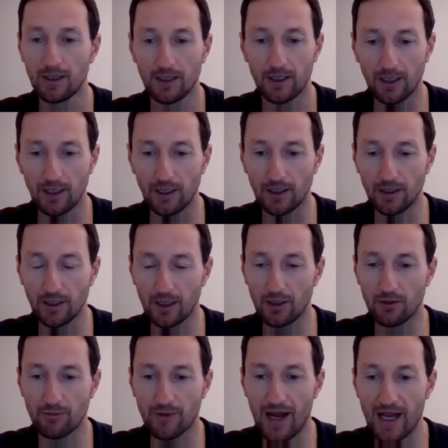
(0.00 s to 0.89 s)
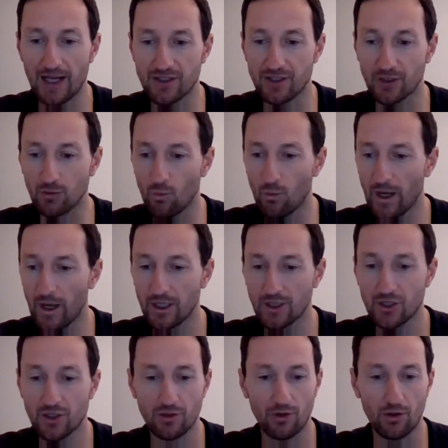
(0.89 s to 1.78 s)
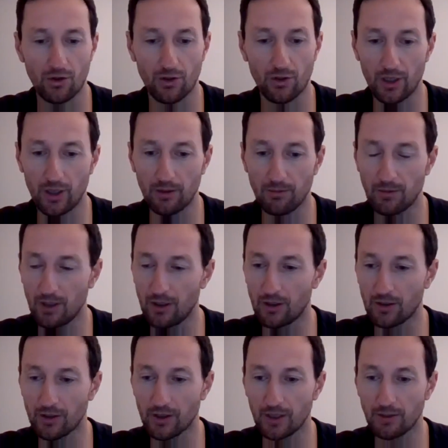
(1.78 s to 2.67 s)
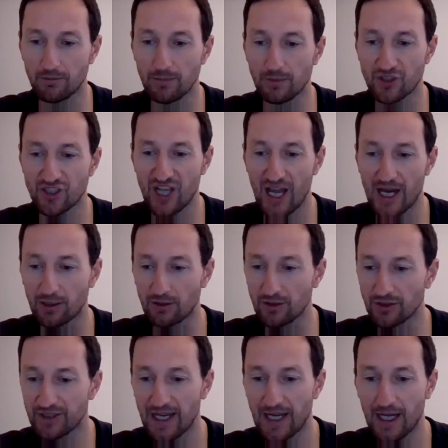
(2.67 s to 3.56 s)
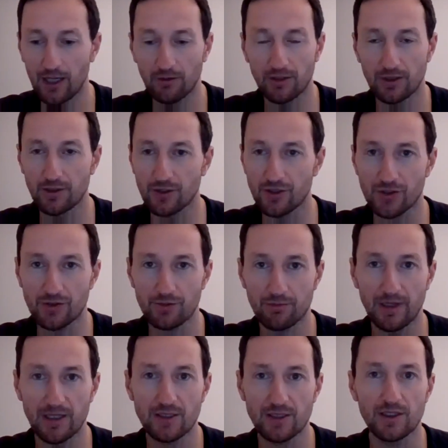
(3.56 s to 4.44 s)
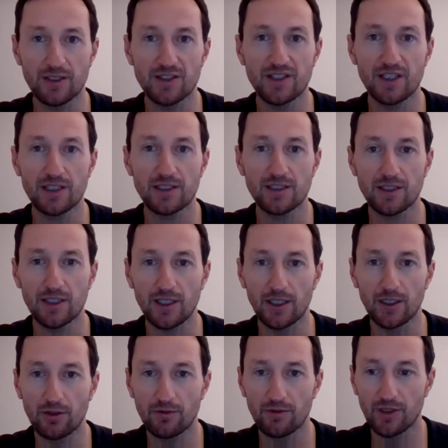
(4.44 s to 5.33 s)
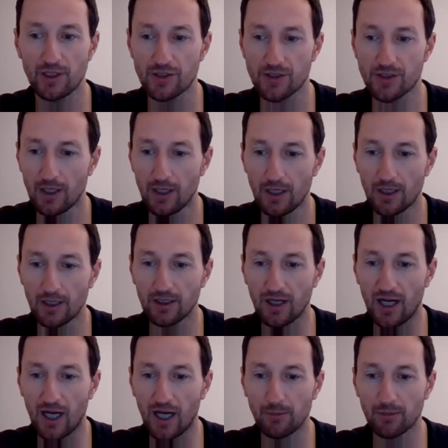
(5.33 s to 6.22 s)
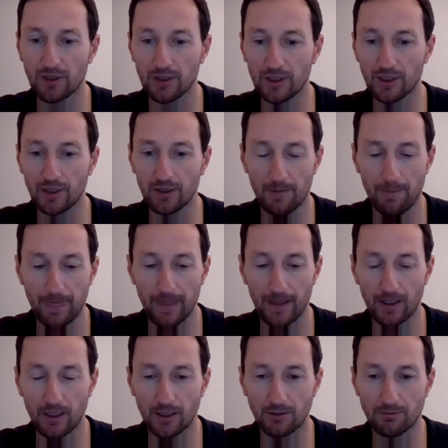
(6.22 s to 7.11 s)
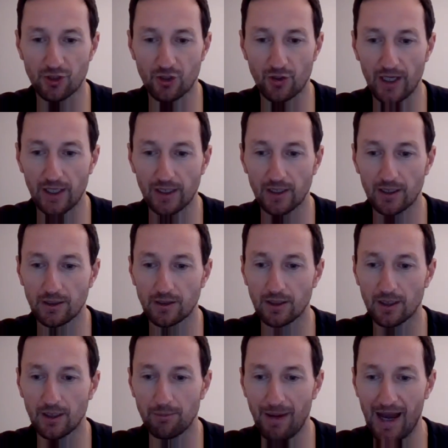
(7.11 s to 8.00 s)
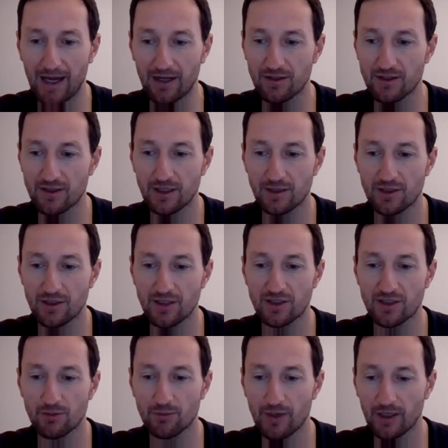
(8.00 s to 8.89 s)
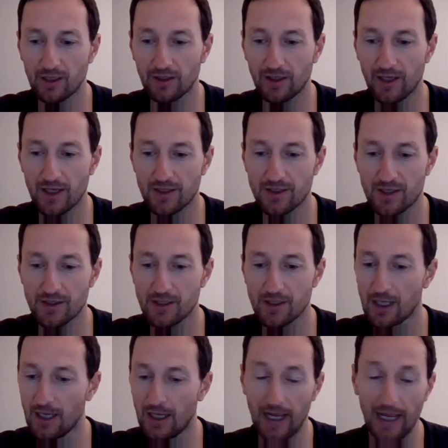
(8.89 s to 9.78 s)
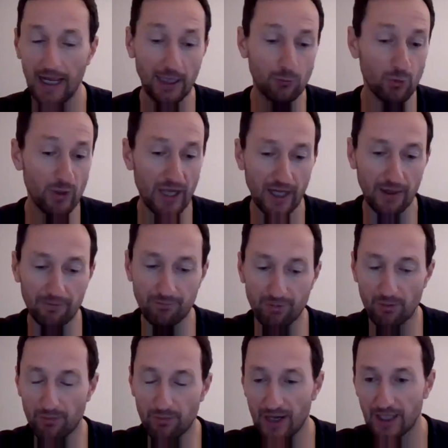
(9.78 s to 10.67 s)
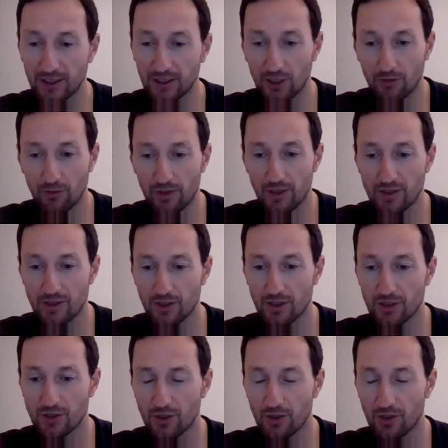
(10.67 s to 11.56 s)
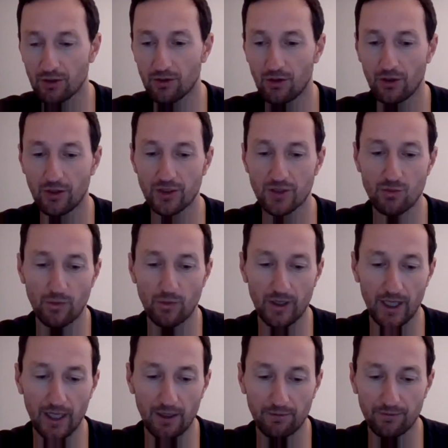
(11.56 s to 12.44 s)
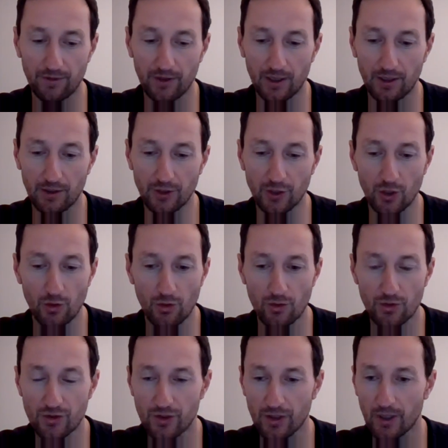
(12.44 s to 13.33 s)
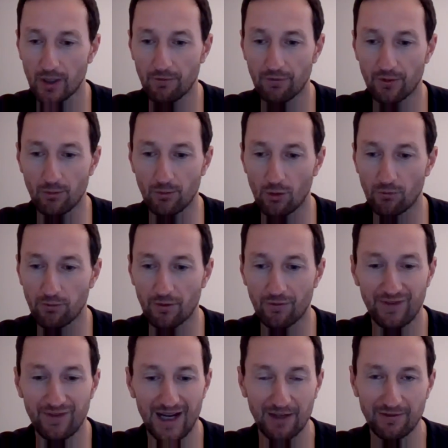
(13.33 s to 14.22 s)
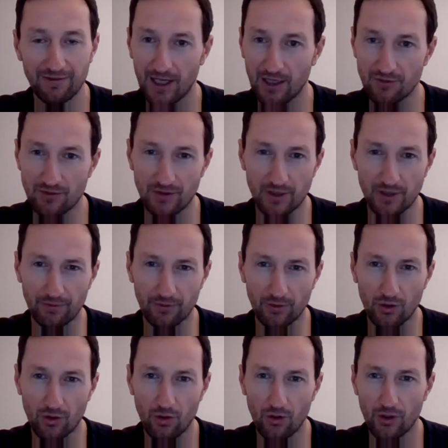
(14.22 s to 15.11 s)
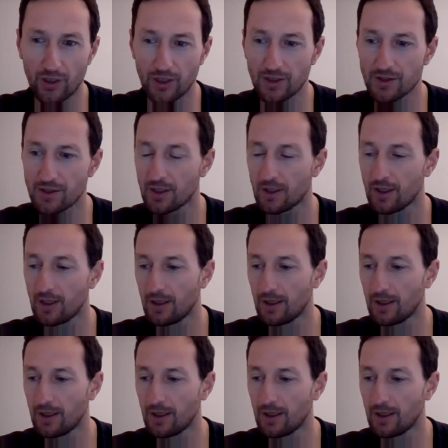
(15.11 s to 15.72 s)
in a rising wedge or a channel down, and there's basically 16 of these commonly traded patterns that the system recognizes. And we have proprietary research on coins. We have news from over 5,000 different coins.